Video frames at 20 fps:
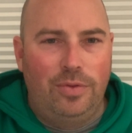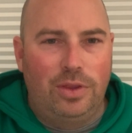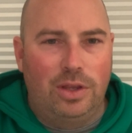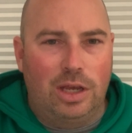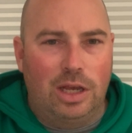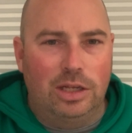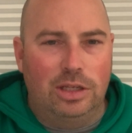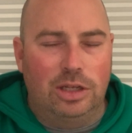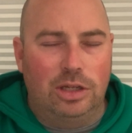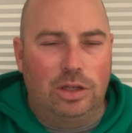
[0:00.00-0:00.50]

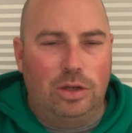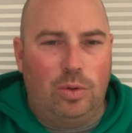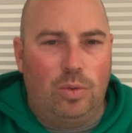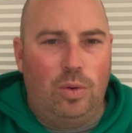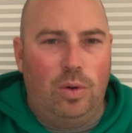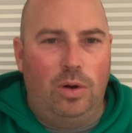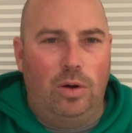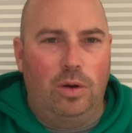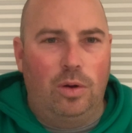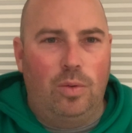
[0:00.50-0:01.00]
because it's
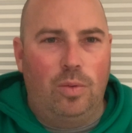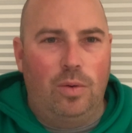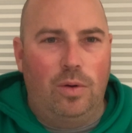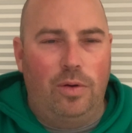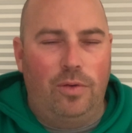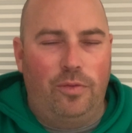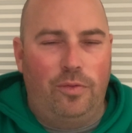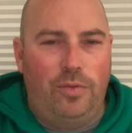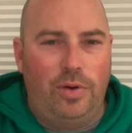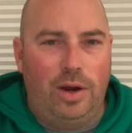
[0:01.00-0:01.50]
quote
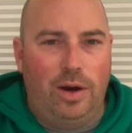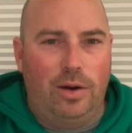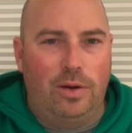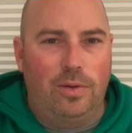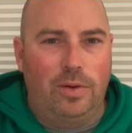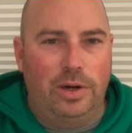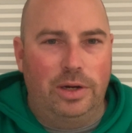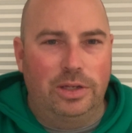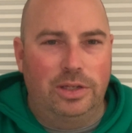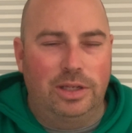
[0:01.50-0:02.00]
unquote fair
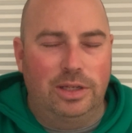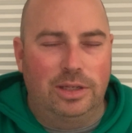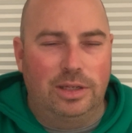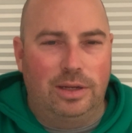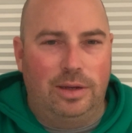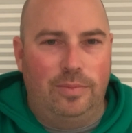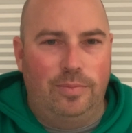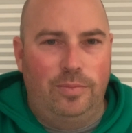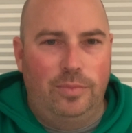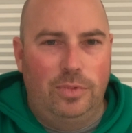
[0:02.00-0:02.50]

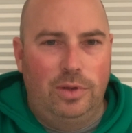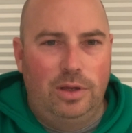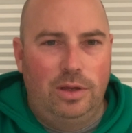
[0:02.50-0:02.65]
criticism.